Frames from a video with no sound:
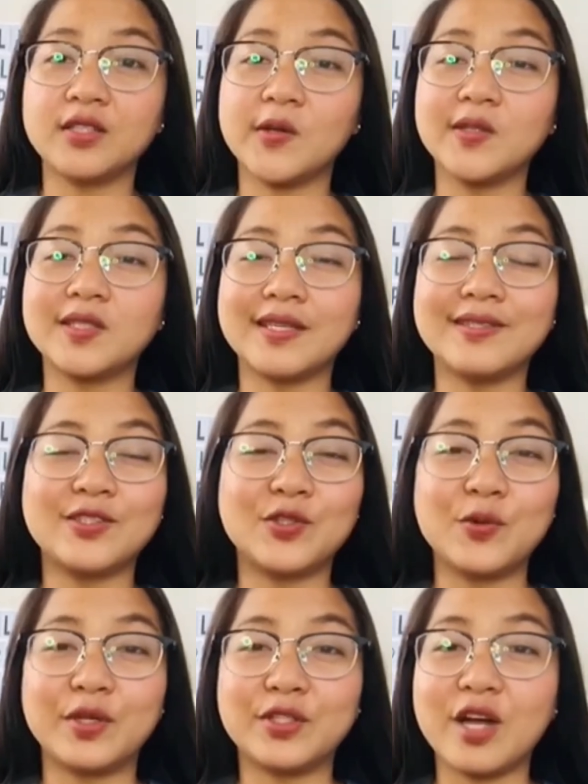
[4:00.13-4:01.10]
consulting
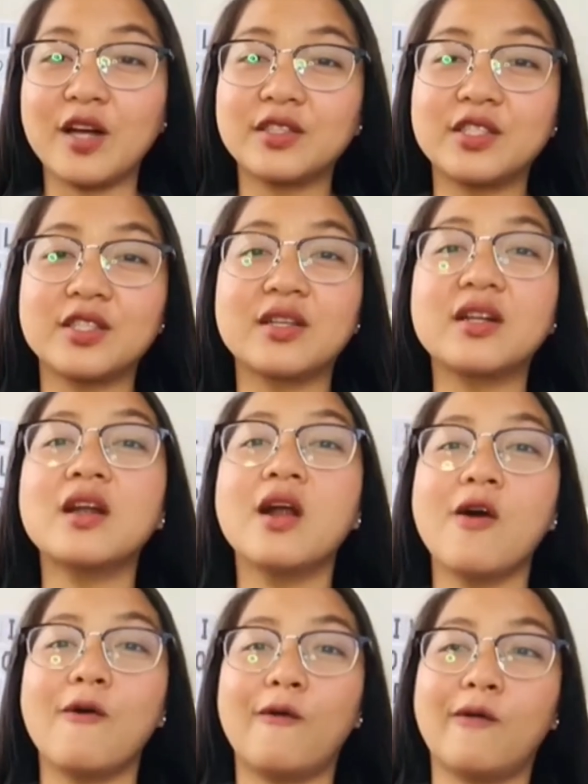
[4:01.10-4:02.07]
to a doctor,
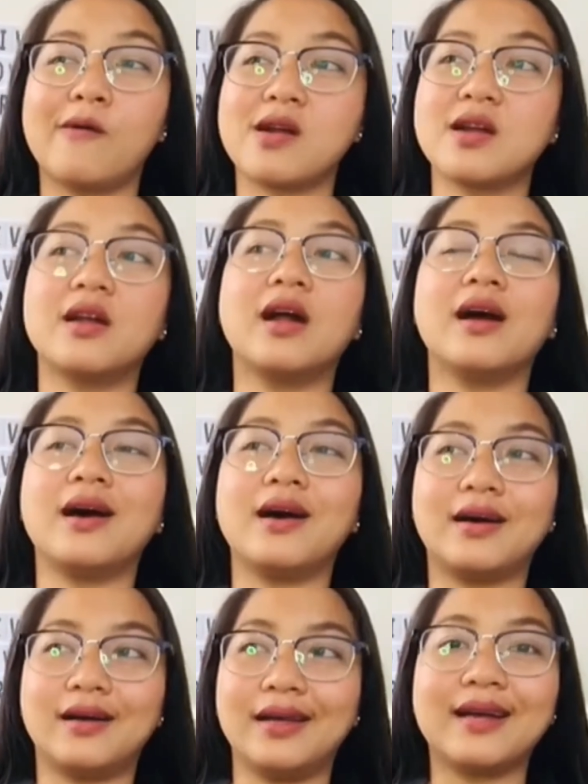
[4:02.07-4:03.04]
or
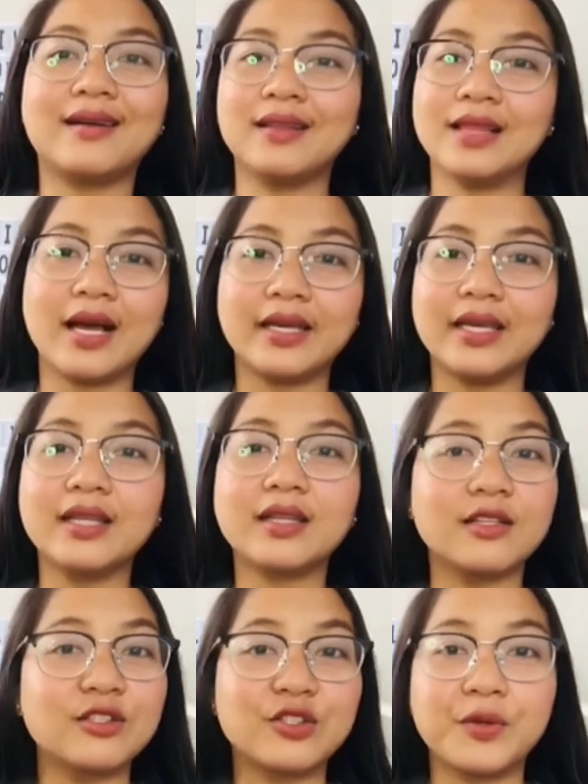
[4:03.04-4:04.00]
a
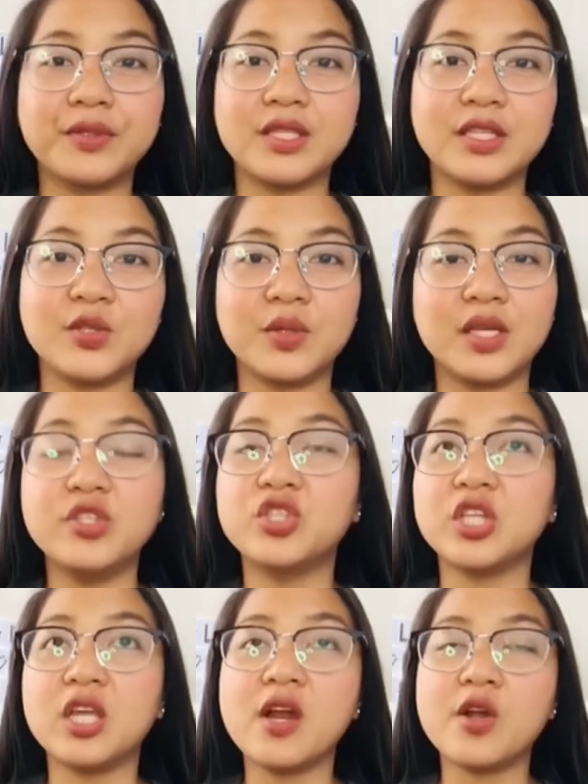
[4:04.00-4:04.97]
client consulting to an
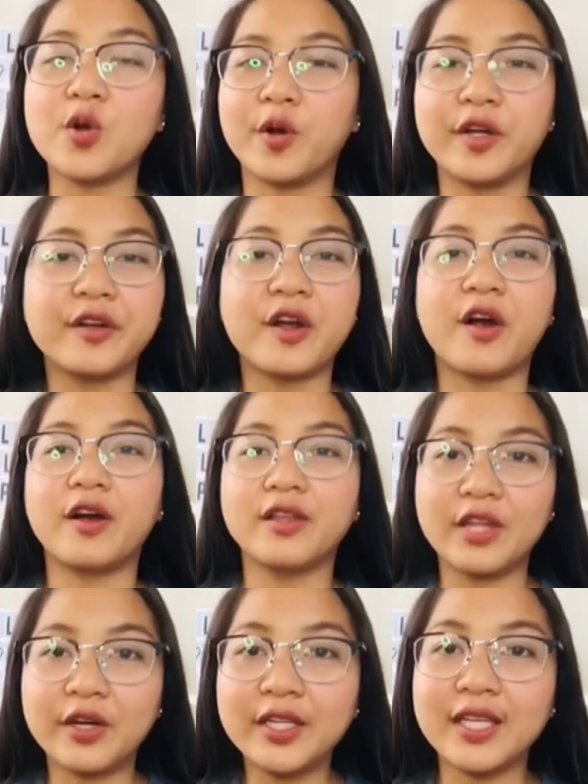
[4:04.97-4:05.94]
engineer or
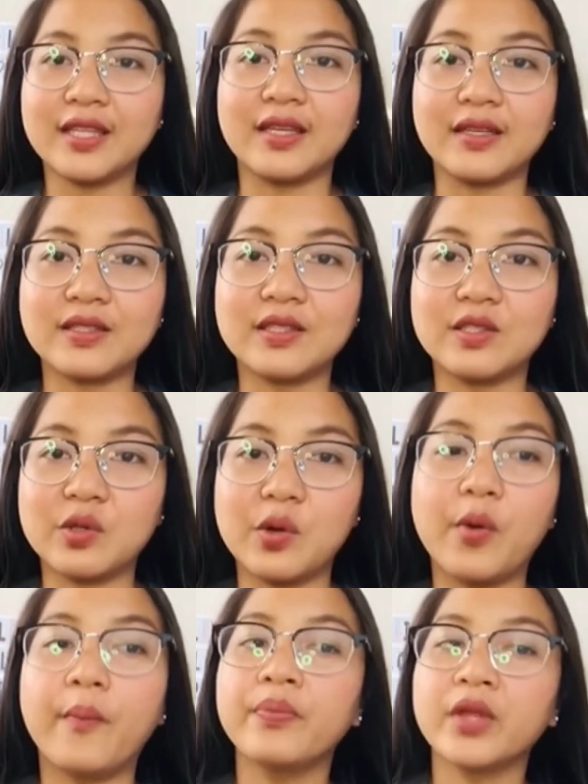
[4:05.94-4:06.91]
an architect.
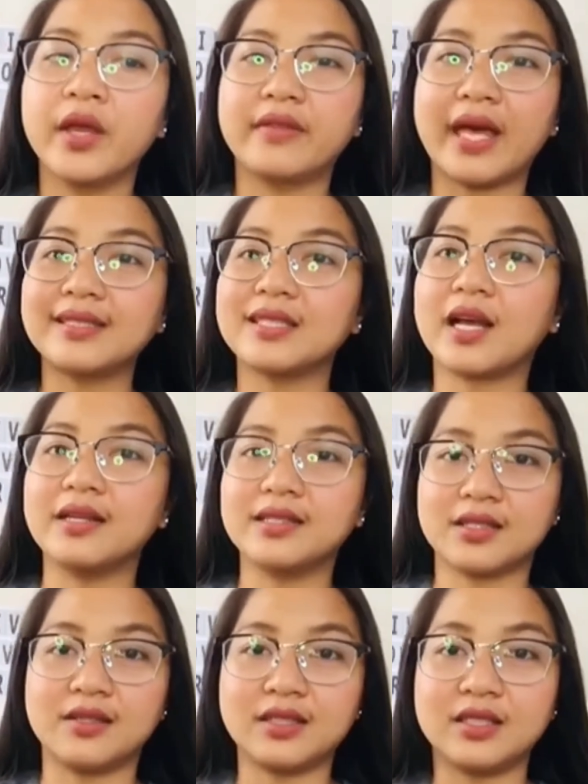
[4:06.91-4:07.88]
So that's a
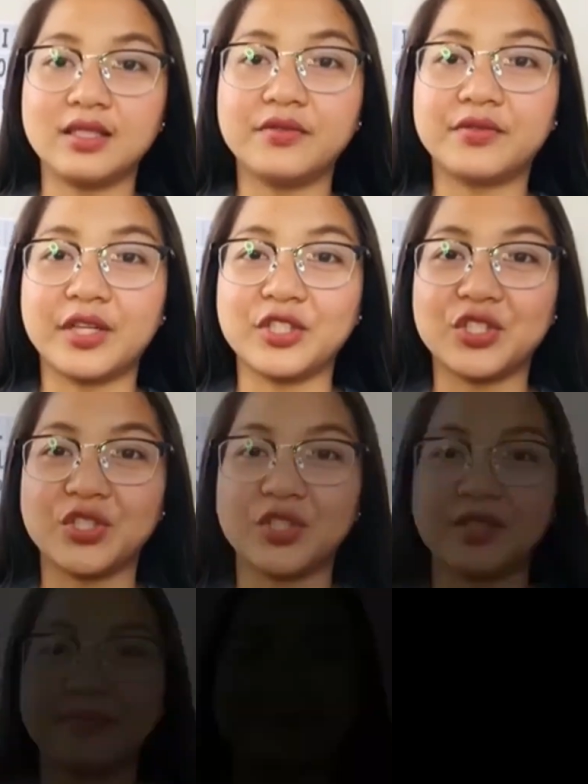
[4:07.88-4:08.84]
consultative
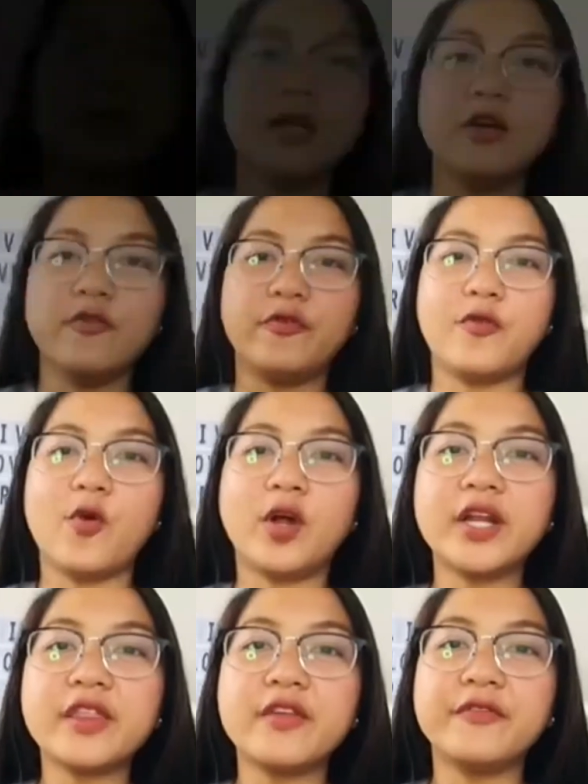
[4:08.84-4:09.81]
register.
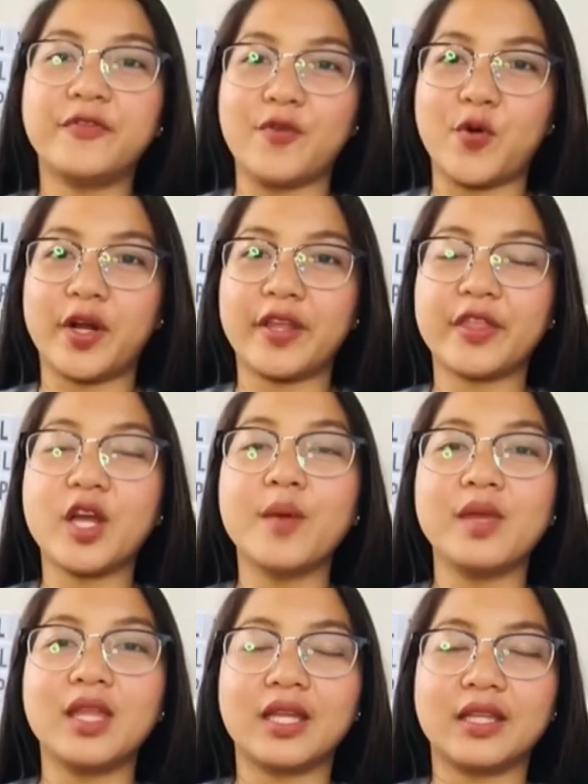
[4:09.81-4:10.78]
For the fourth
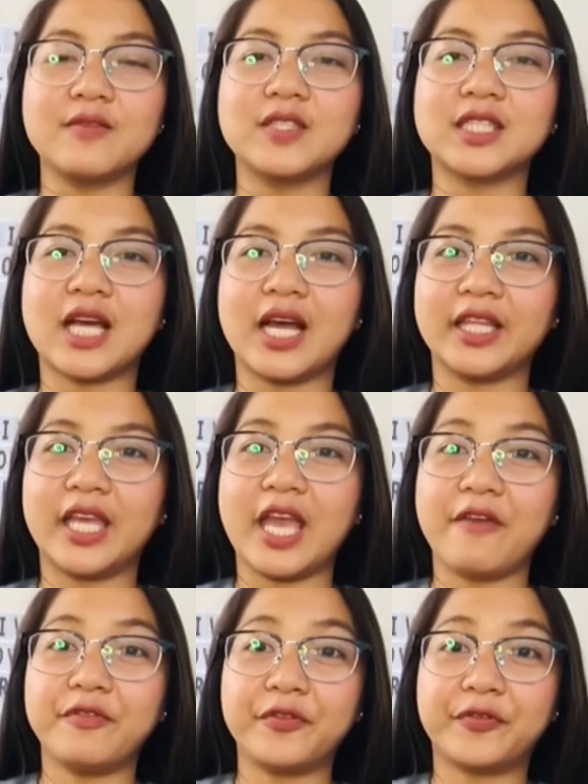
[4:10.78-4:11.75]
communicative style,
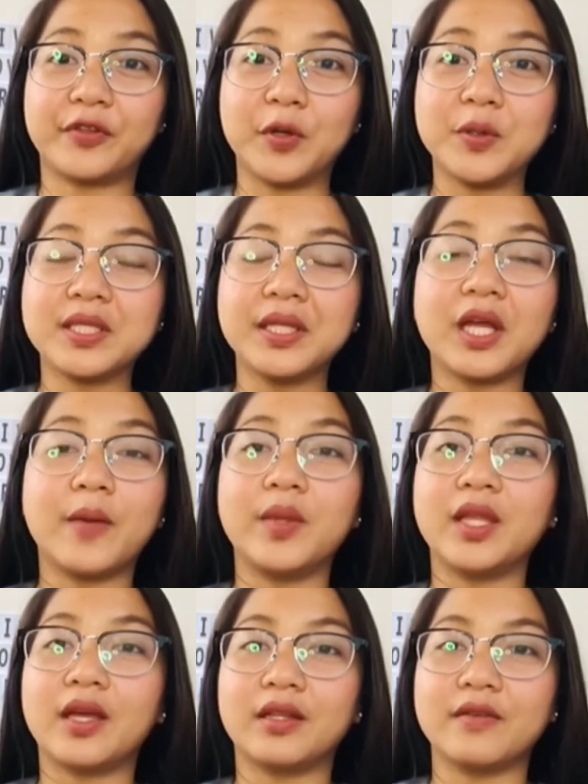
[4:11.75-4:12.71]
you have the frozen
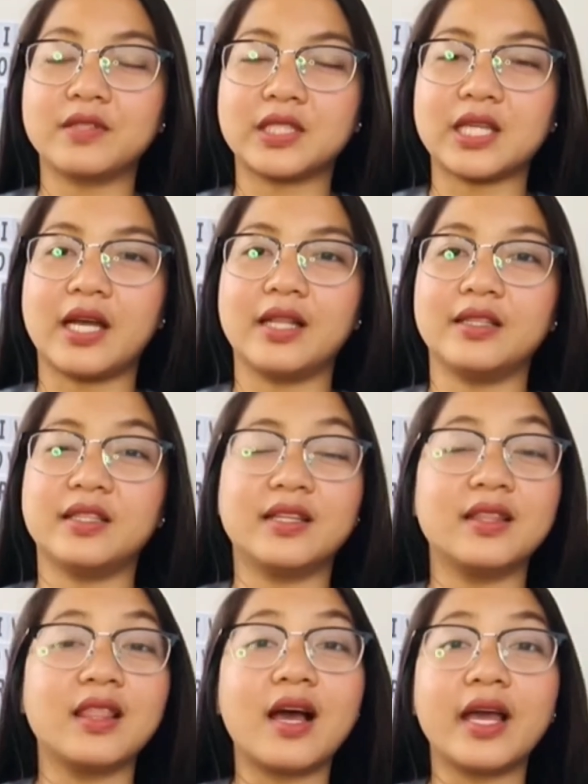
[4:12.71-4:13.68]
communicative style. And
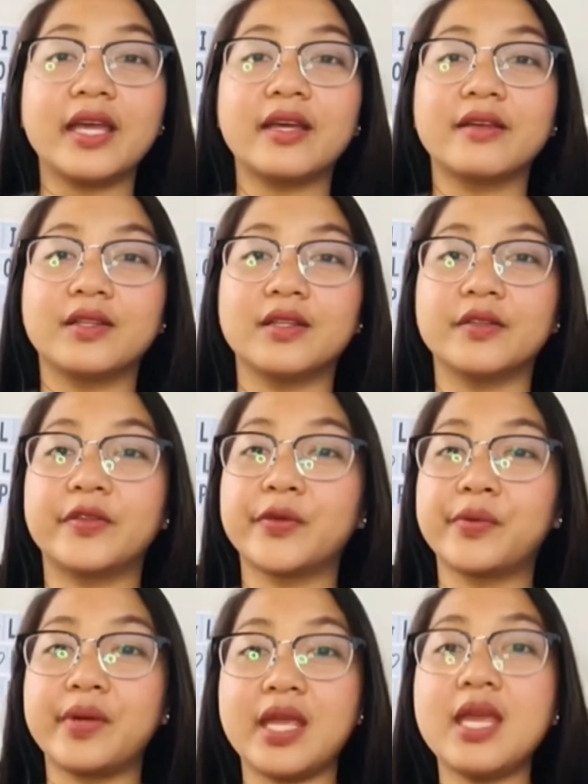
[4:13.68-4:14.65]
unlike the
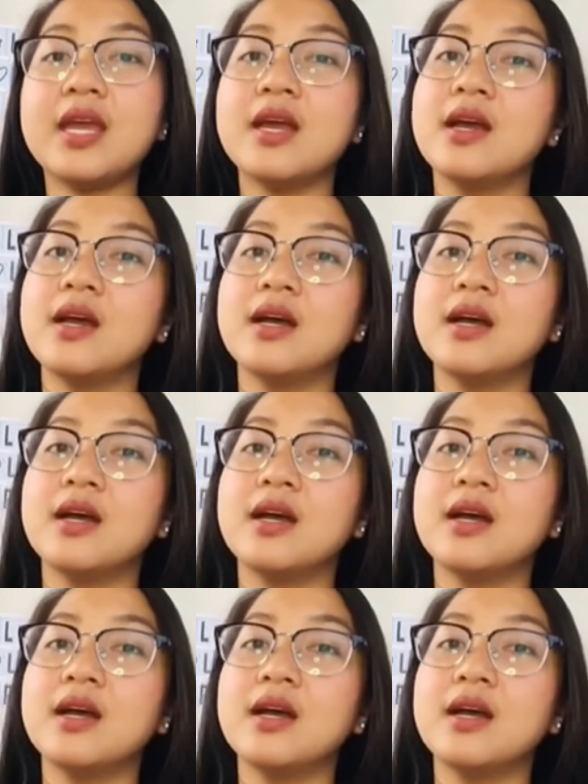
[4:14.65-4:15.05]
3